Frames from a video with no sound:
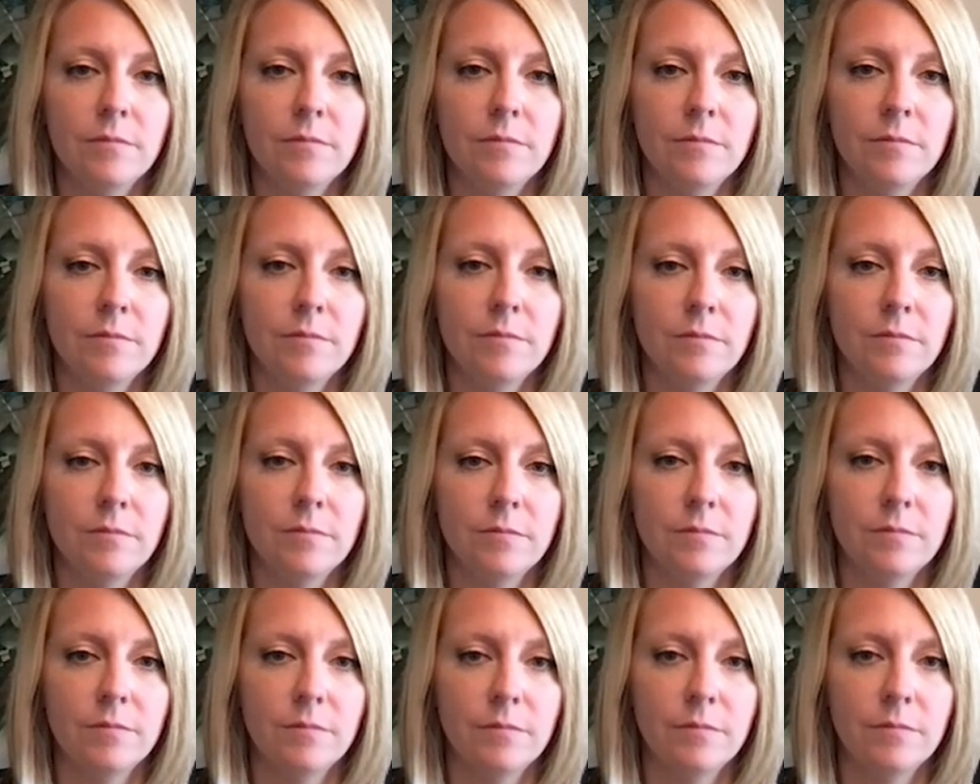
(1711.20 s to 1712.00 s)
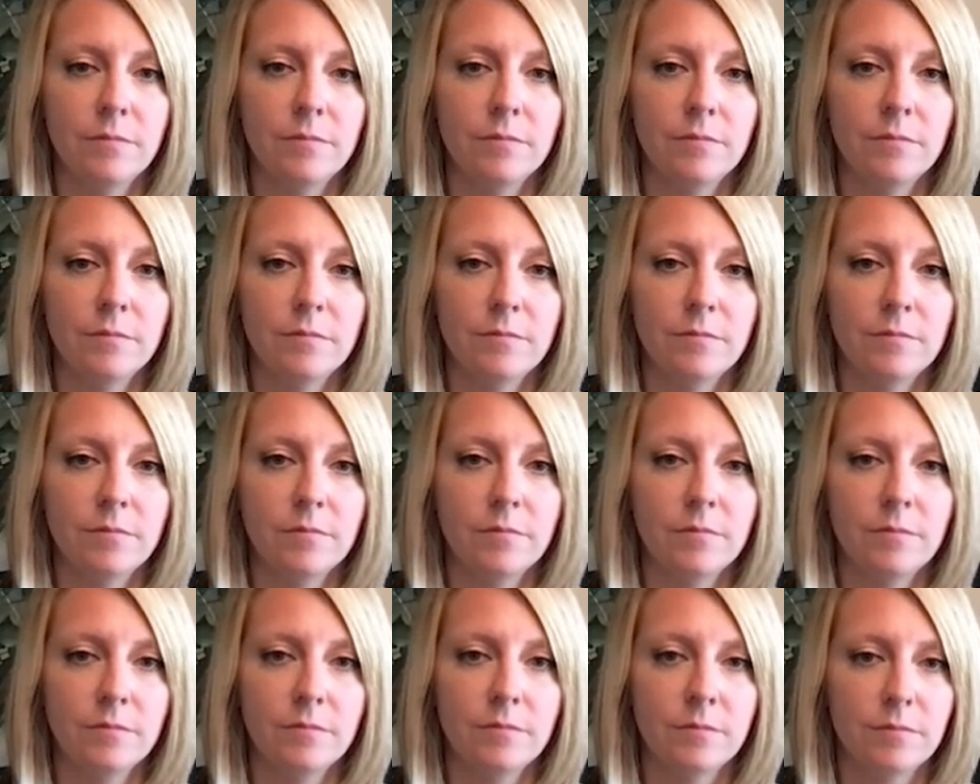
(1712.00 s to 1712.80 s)

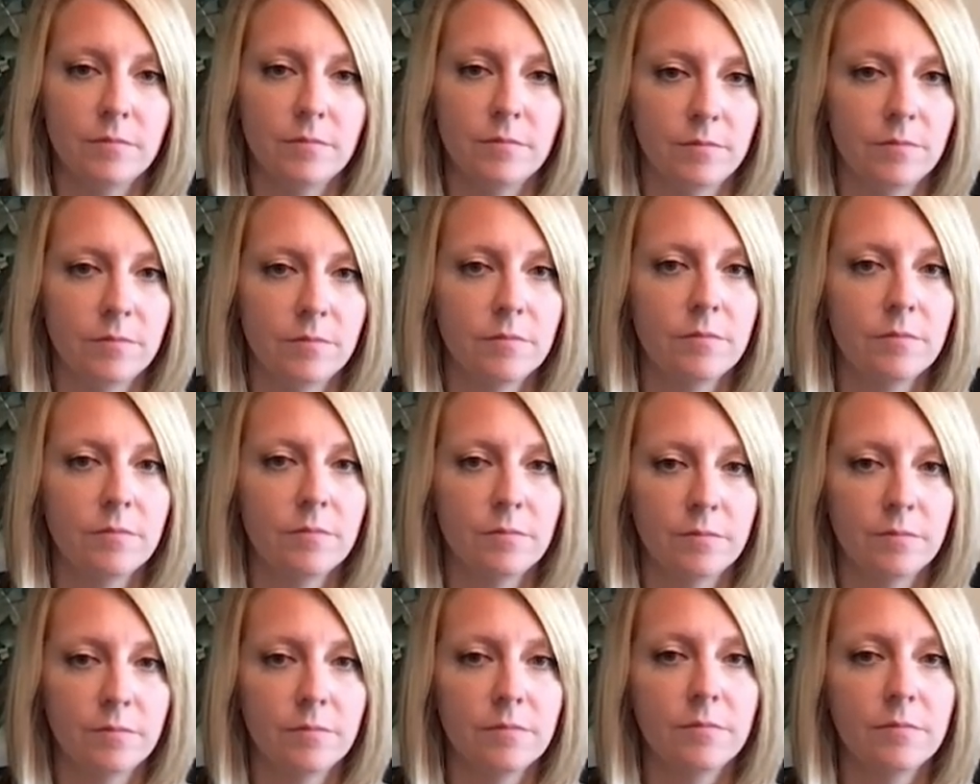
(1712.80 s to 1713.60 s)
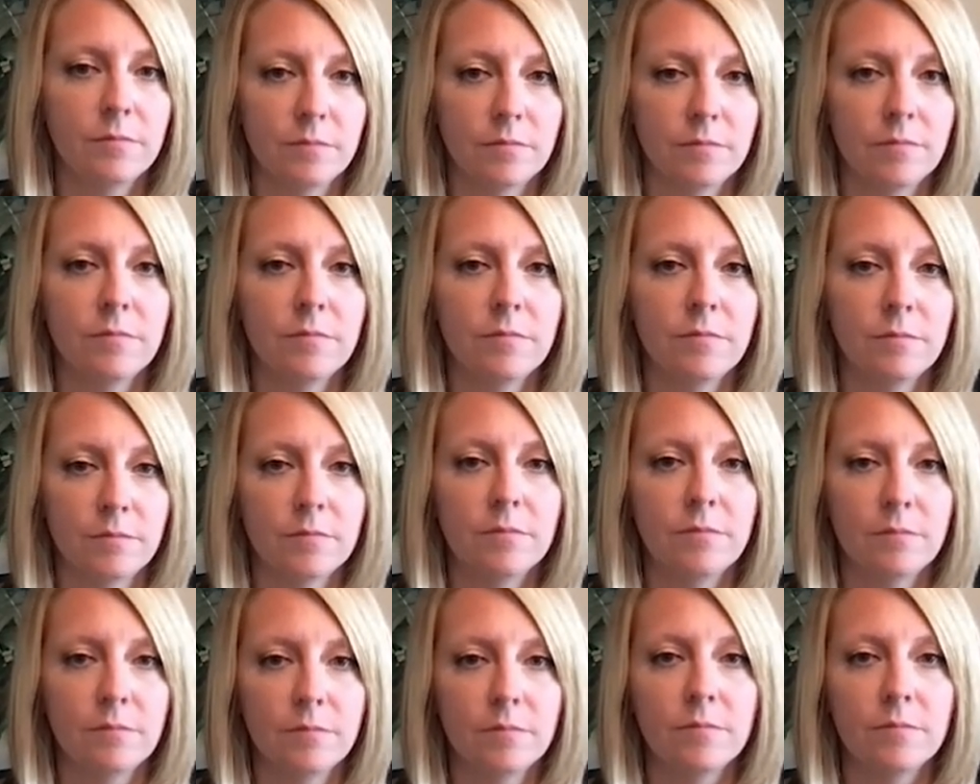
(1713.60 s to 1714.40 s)

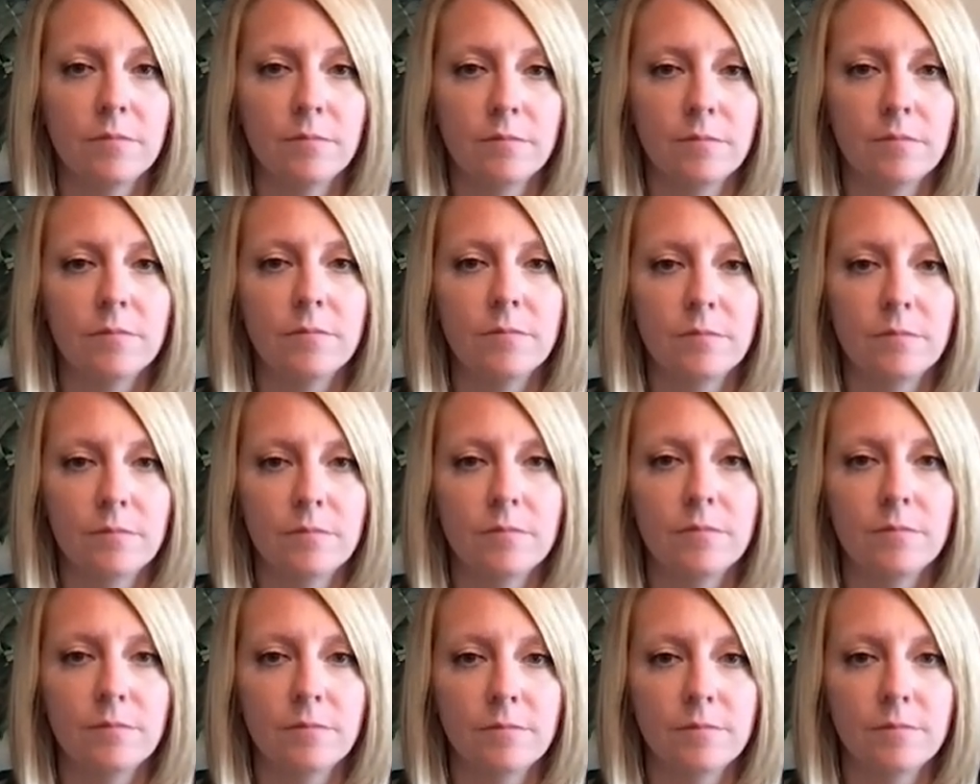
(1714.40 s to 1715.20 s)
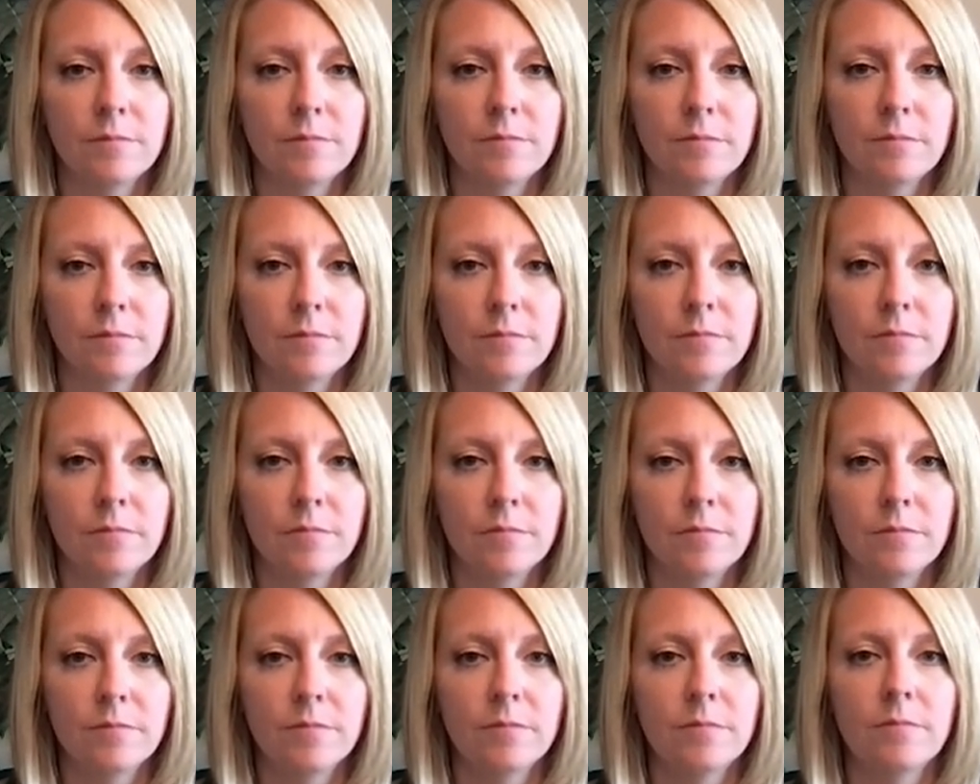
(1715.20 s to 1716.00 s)

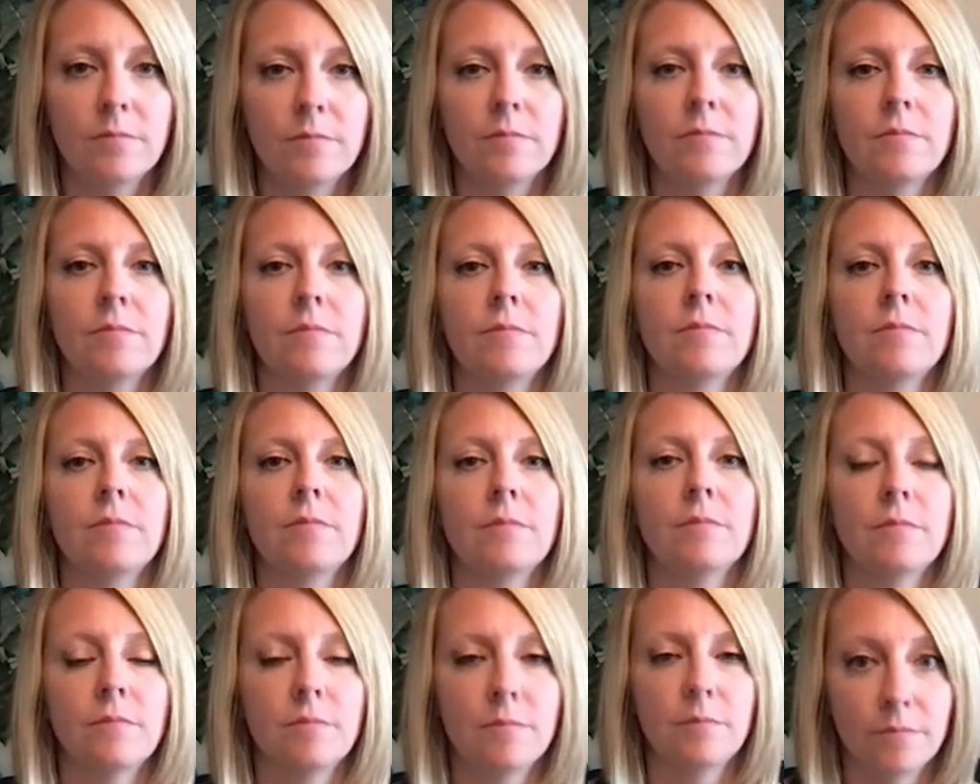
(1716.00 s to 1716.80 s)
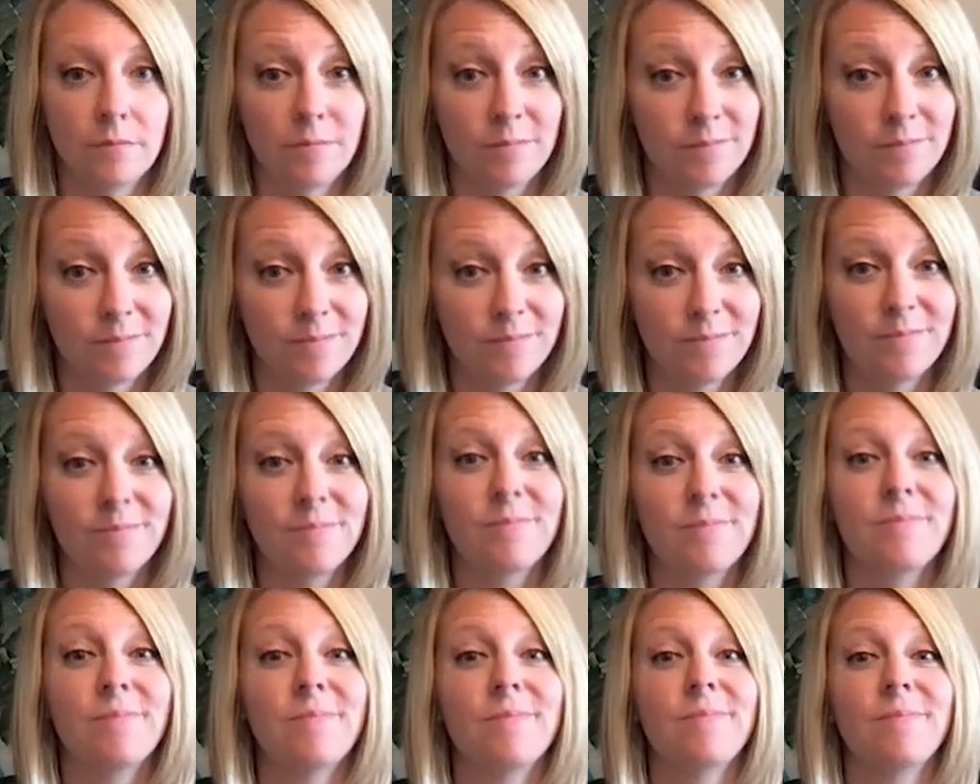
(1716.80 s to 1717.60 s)

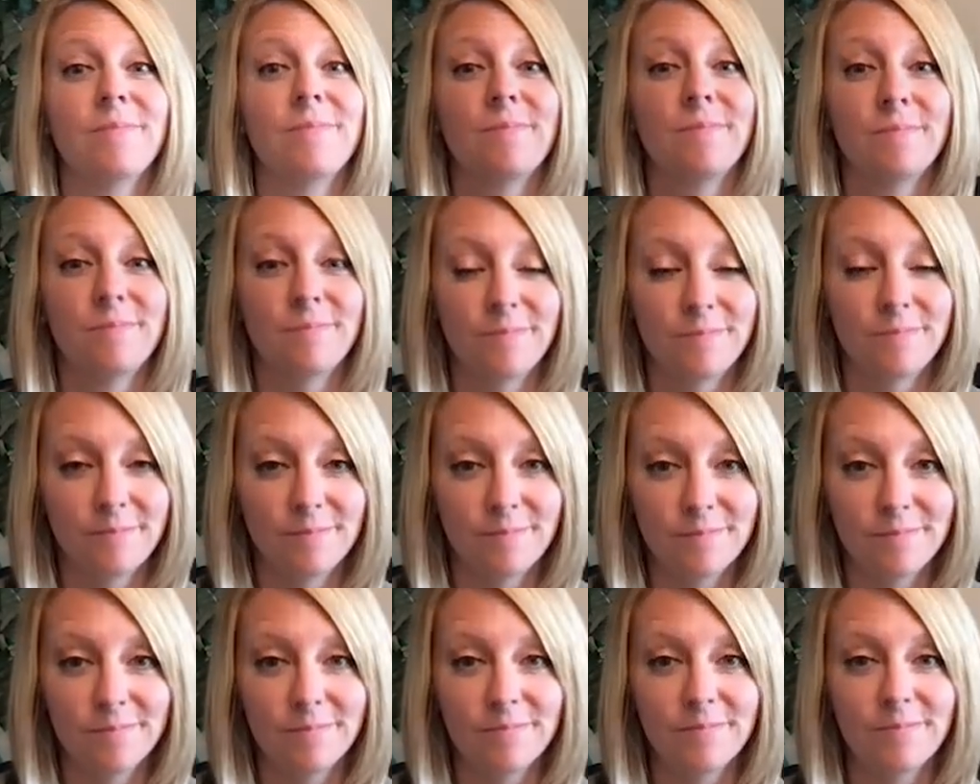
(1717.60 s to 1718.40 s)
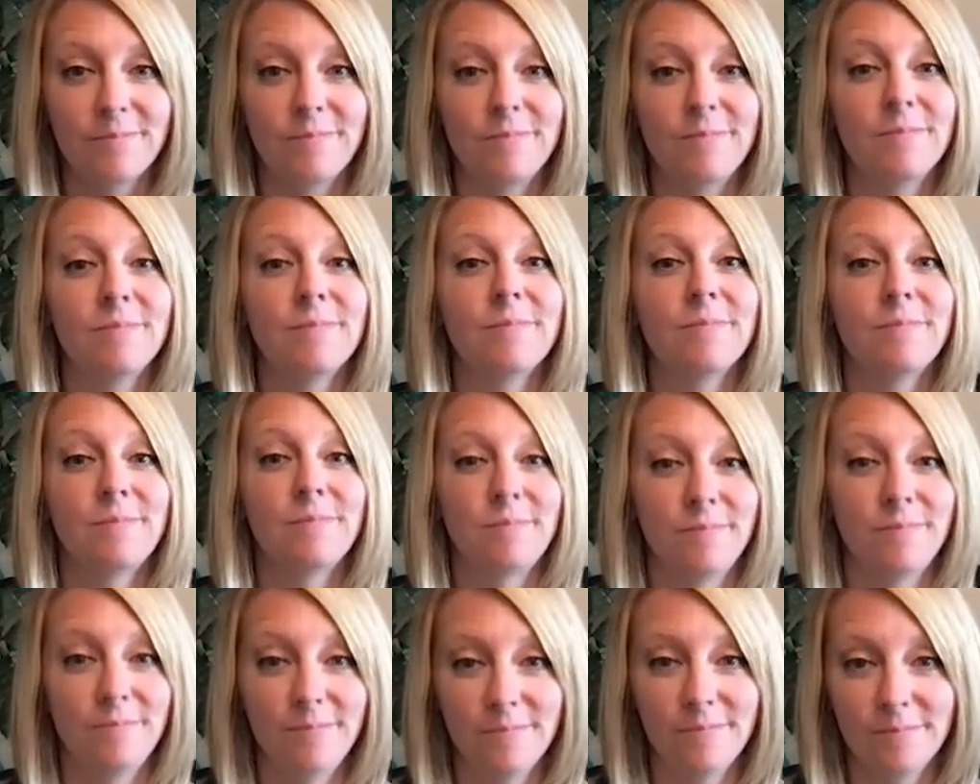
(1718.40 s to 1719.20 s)
The person shown says nothing.